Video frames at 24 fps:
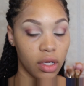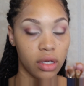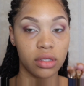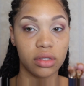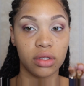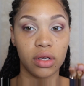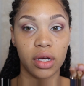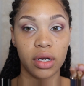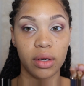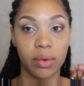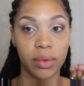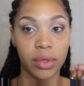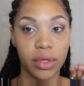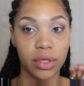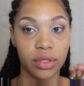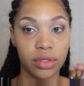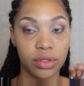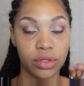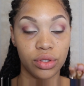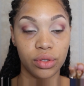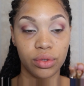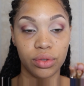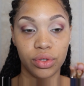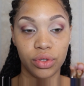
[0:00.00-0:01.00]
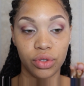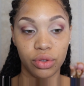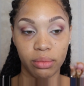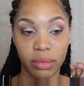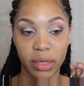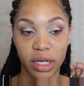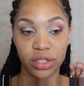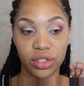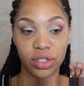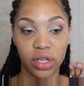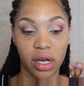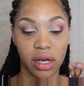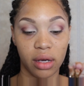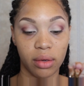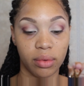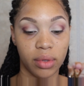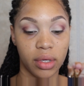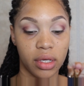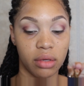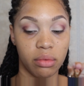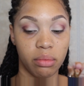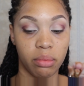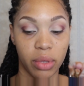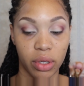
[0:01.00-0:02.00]
So I don't want to do too much. I
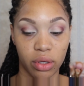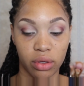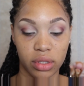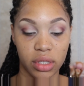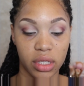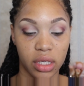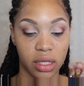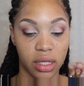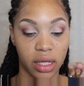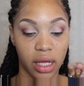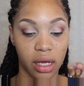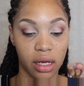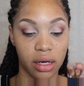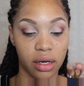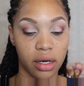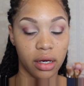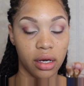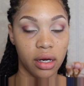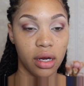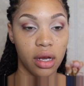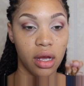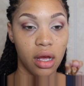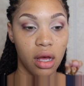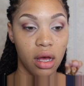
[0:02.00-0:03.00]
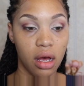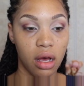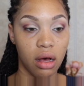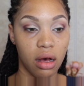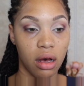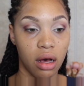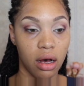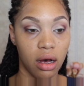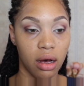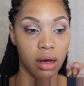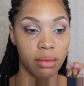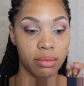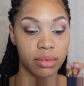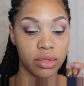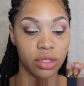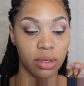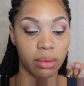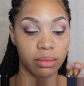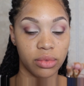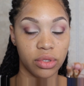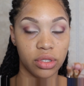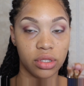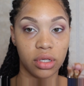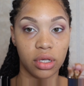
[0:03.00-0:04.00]
can build it later. So
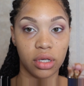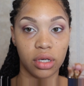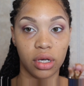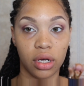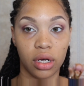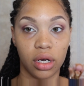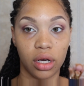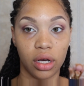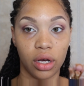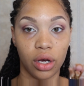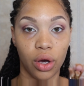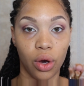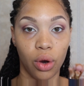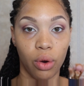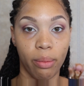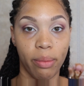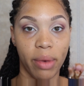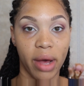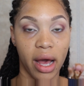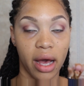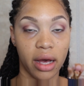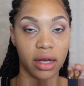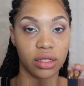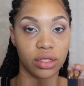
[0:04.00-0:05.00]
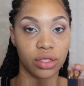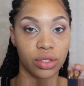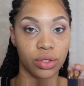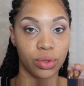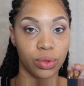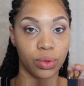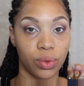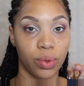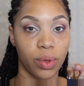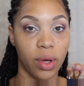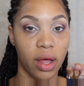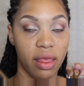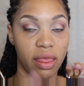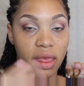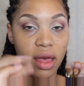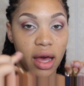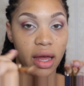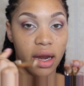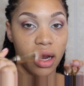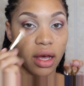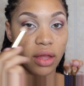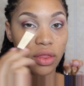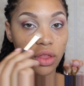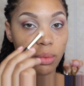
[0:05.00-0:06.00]
I'm just going to go back to
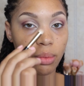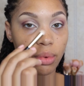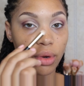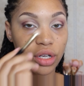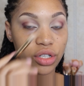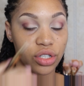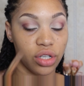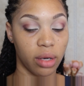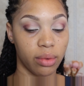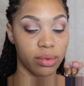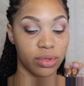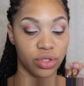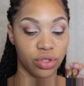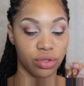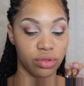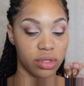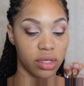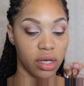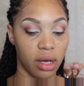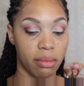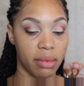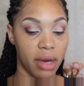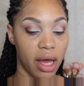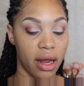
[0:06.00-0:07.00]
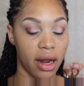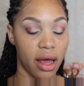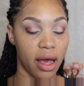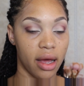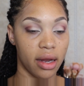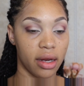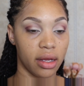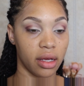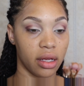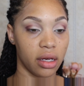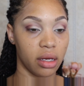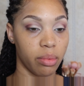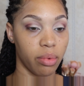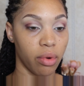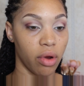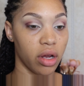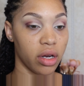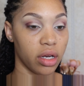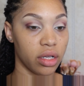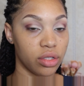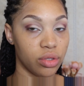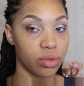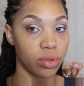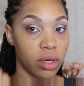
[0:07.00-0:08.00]
that other brush I was using. I'm not adding any
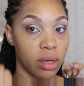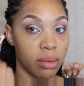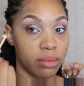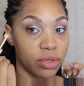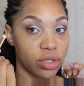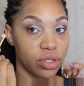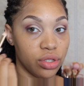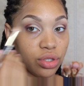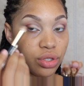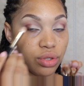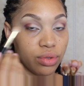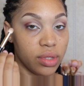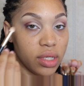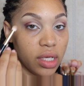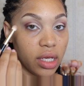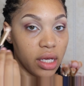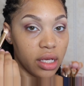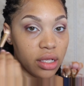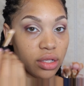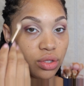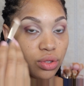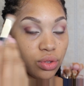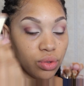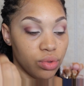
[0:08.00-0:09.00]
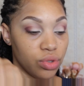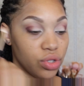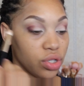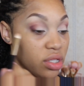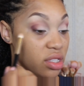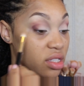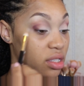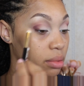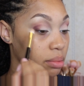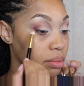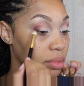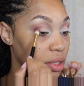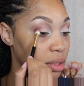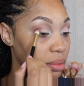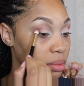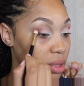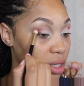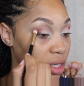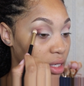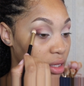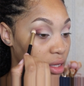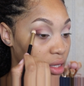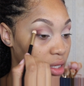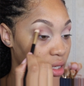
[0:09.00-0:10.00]
product to it. I'm just using it to just simply
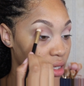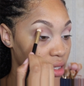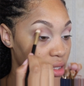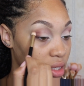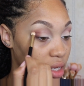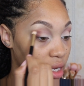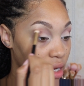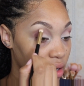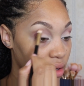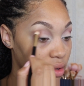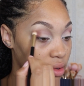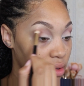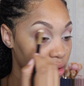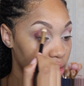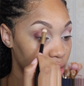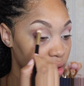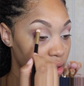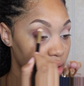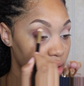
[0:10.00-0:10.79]
blend things out.